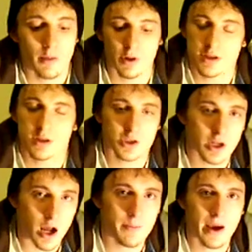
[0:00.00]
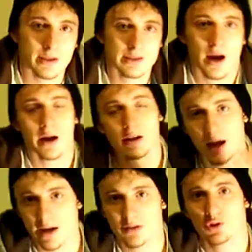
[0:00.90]
But it's such a compact design,
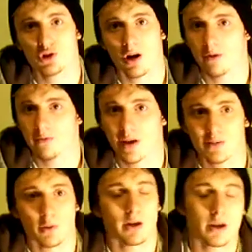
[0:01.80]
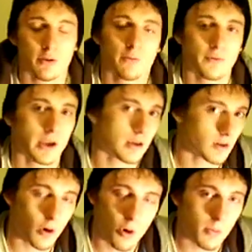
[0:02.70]
has a generic faceplate, it'll fit
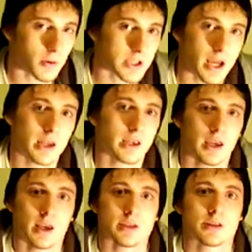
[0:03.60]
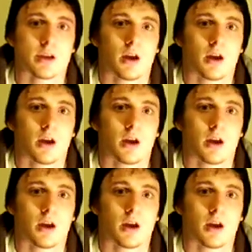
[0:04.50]
in almost any case,